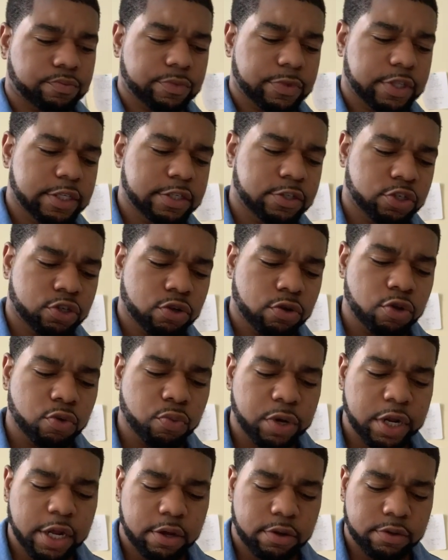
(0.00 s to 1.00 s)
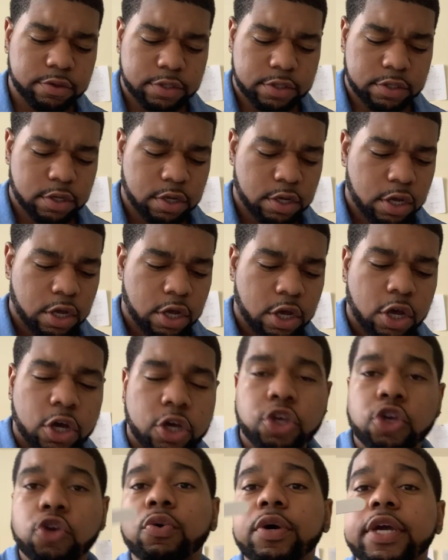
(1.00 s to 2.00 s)
let's show you what else.
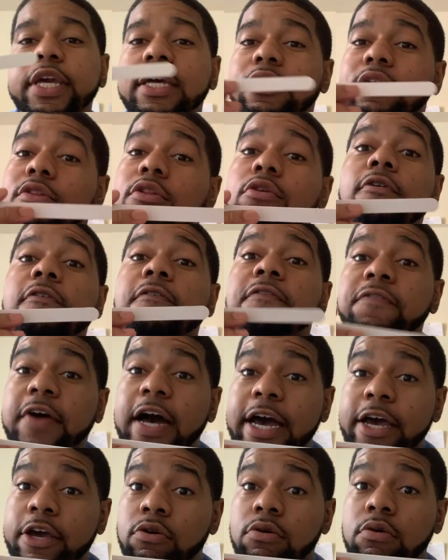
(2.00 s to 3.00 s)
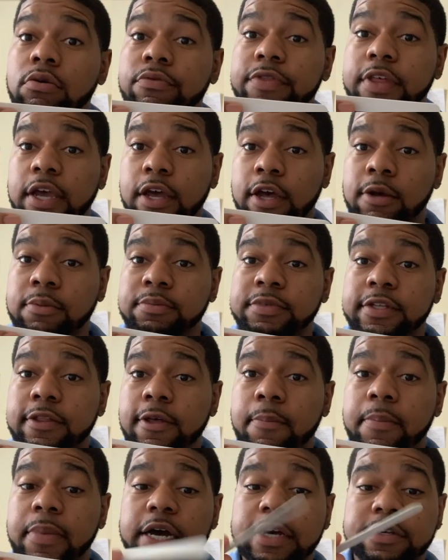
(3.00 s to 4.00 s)
You will get a little file that comes in
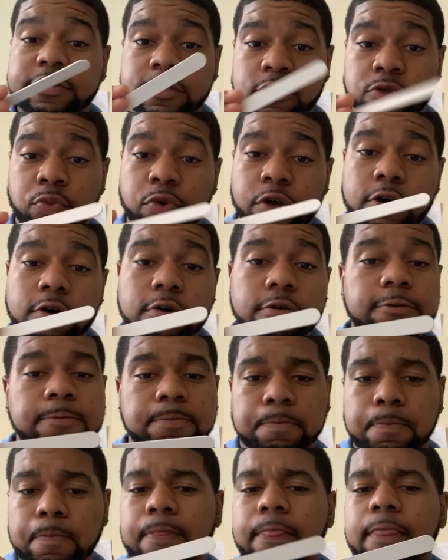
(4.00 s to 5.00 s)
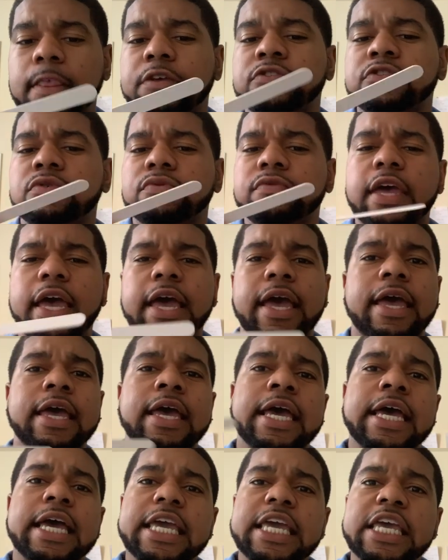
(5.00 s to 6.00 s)
the box as well, so that
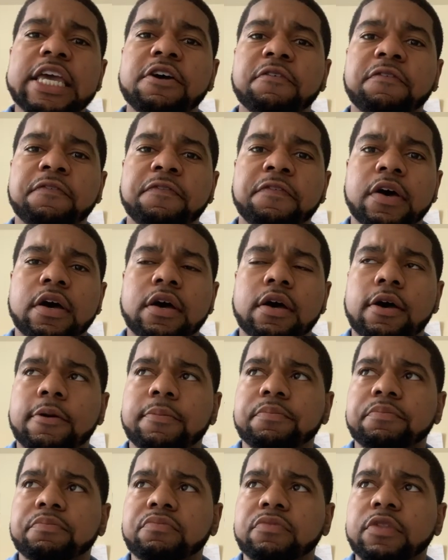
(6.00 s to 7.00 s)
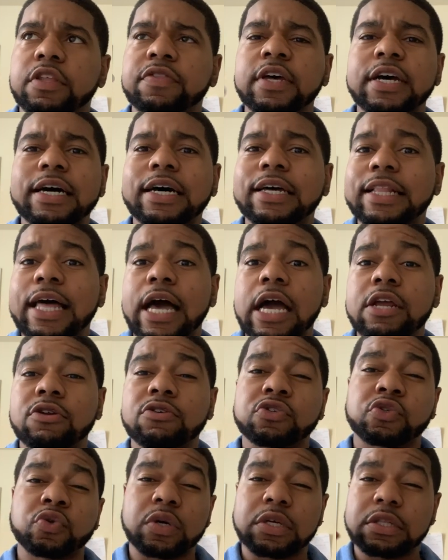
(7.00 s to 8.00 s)
if the
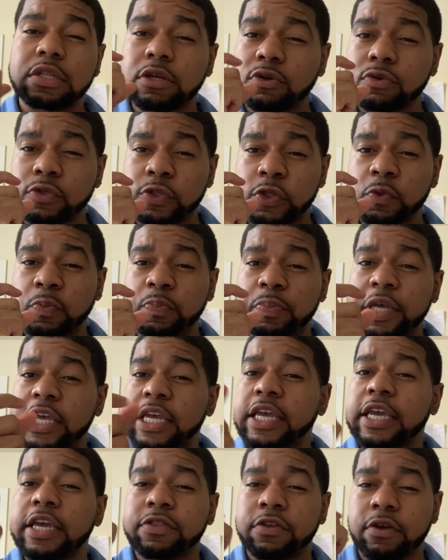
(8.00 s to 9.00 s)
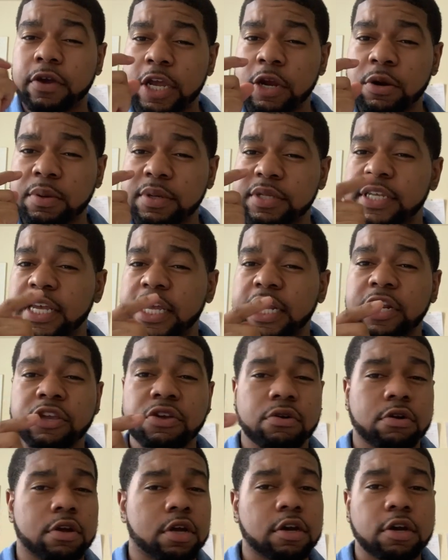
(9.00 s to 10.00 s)
aligners are a little too big and they're irritating
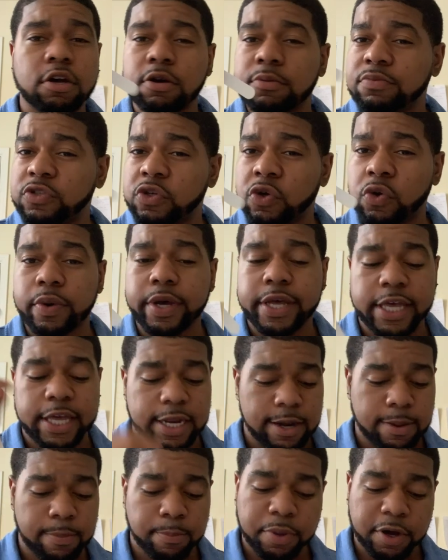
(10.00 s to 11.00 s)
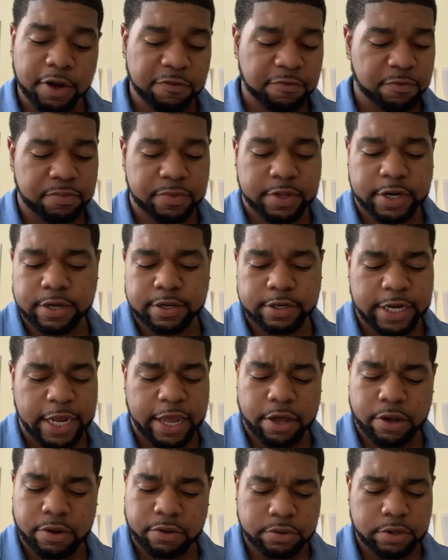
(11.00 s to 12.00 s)
your gums, go ahead and buff them
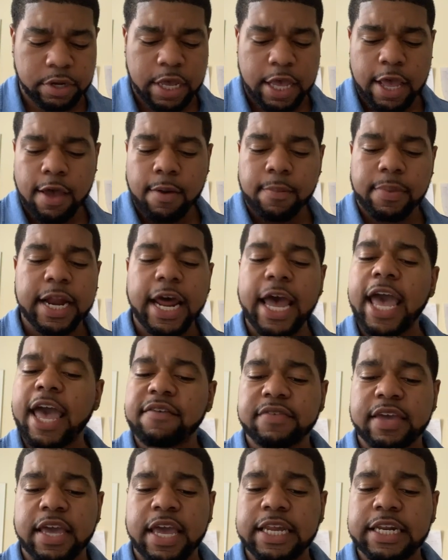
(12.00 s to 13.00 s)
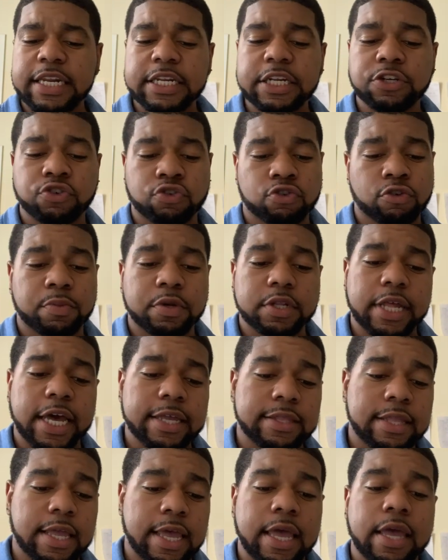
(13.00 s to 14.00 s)
down. But I haven't had any trouble
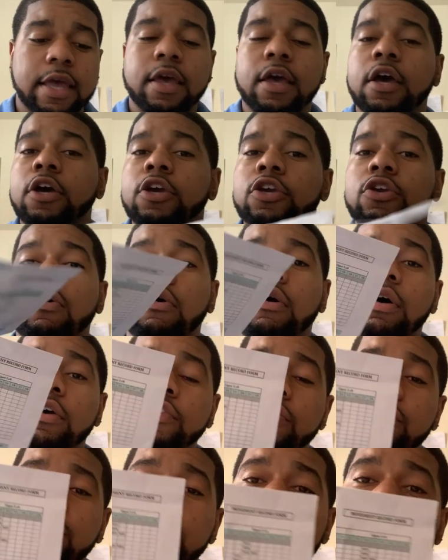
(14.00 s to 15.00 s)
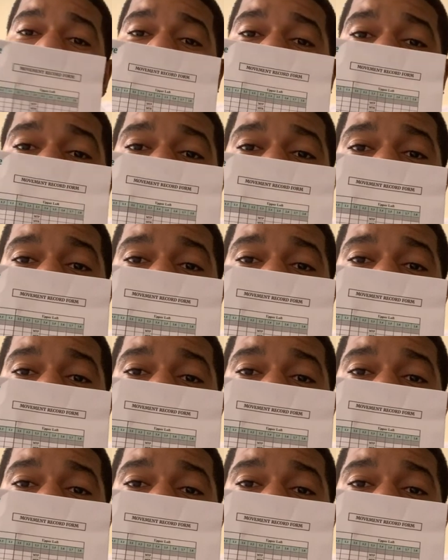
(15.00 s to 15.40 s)
like that. You also get your